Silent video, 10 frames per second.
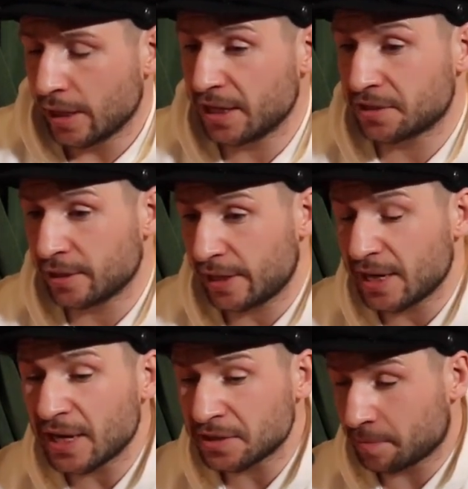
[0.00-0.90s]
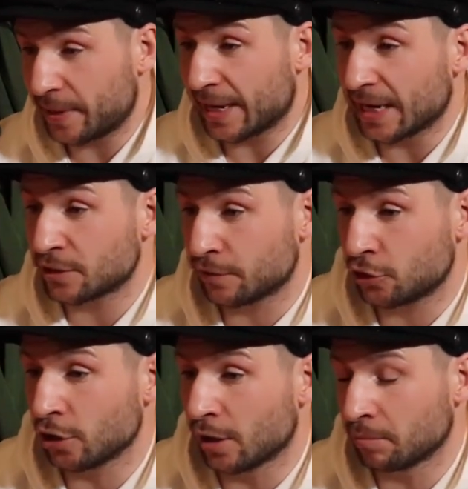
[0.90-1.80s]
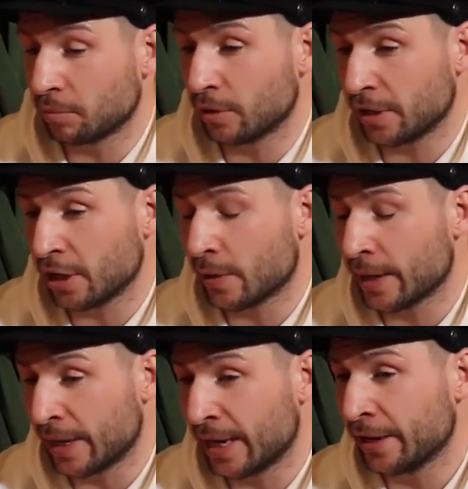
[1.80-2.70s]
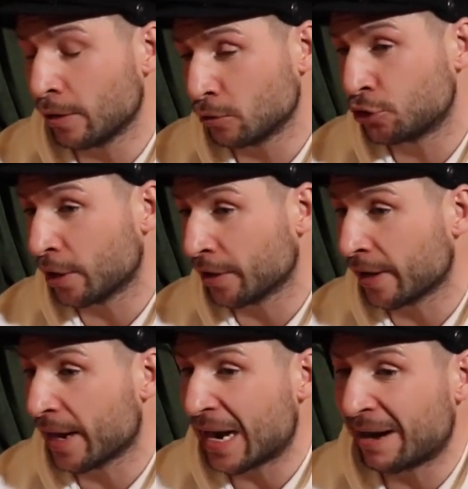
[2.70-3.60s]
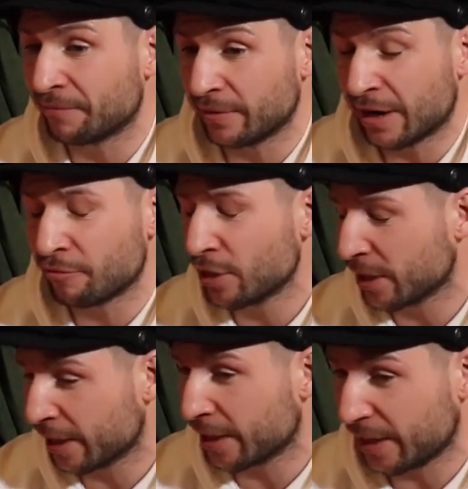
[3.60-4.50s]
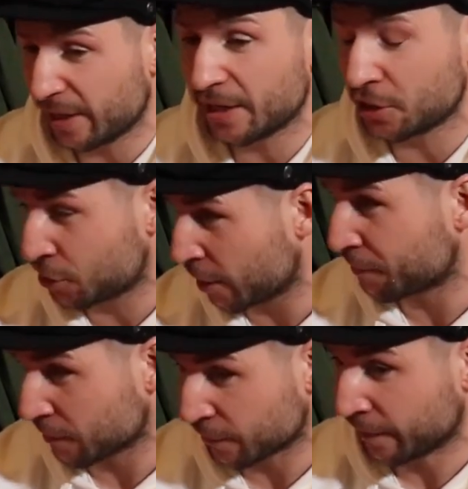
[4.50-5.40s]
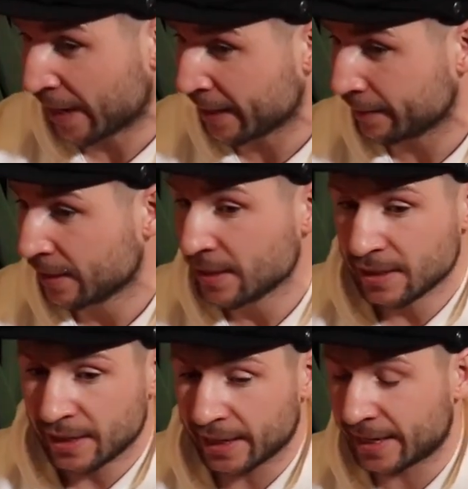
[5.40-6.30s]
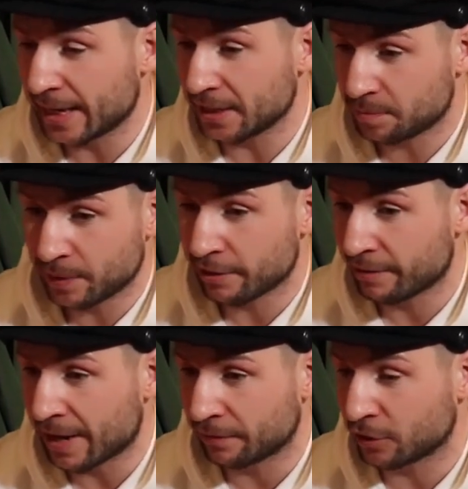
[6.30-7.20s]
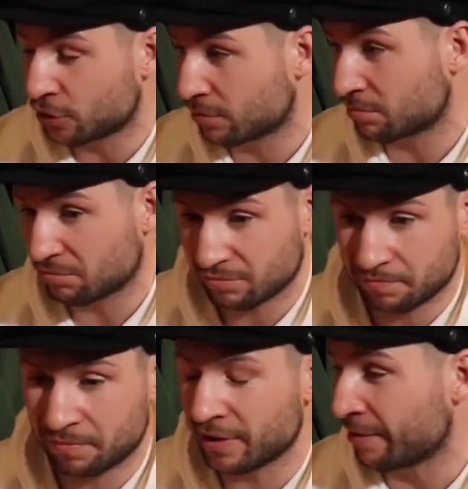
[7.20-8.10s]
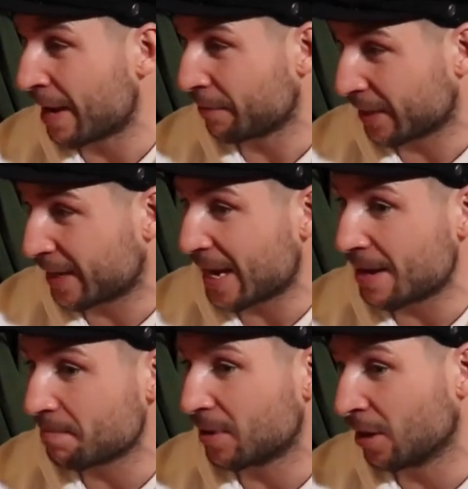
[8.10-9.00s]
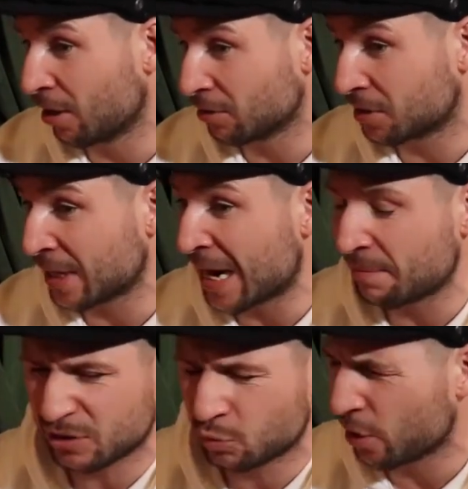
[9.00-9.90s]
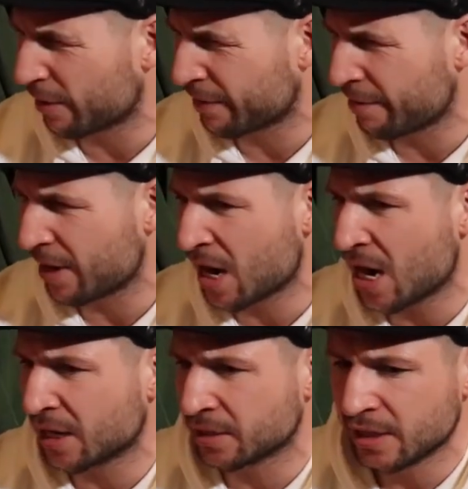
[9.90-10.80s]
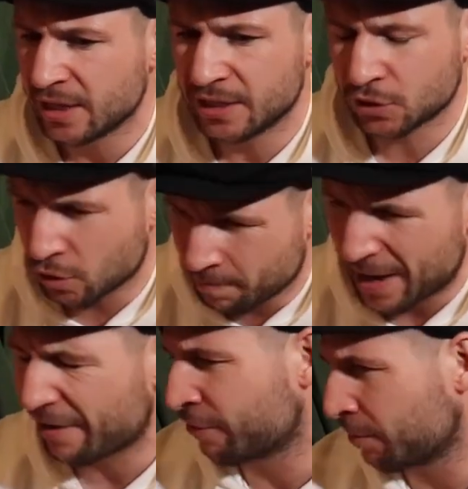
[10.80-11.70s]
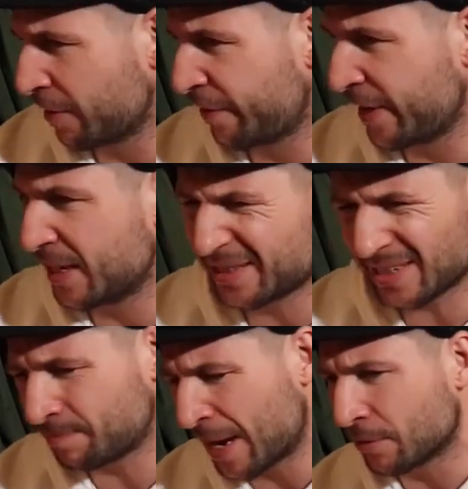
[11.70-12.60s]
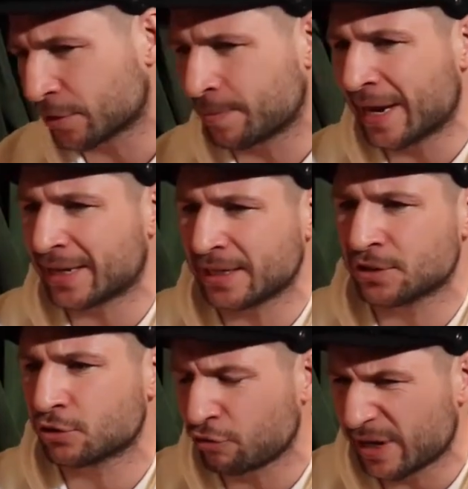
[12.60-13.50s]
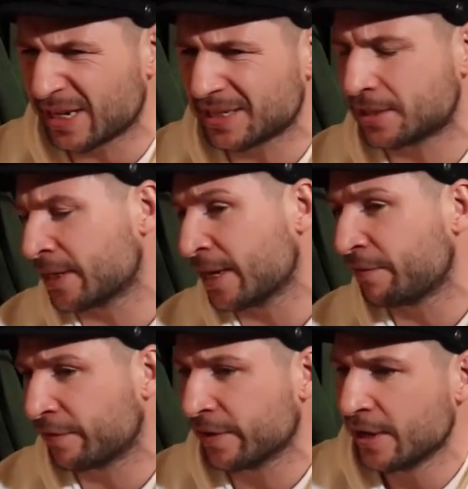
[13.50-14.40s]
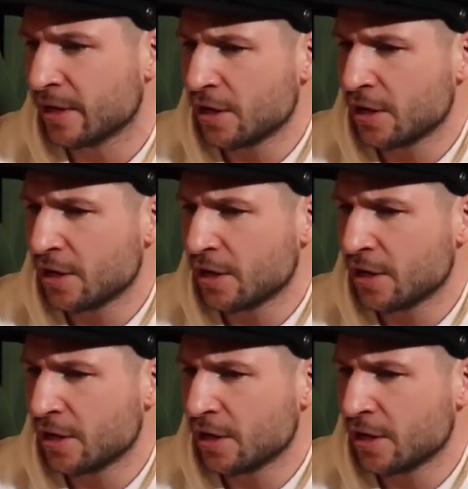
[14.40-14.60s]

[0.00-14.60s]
It's, it is a big ask for John, but, you know, I, I know John, and I, I'm, I really, he deserves this fight. Again, he's been around the... been around the game a long time. He's worked very hard. He's come back from defeats. He's bounced back. He's gritted his teeth.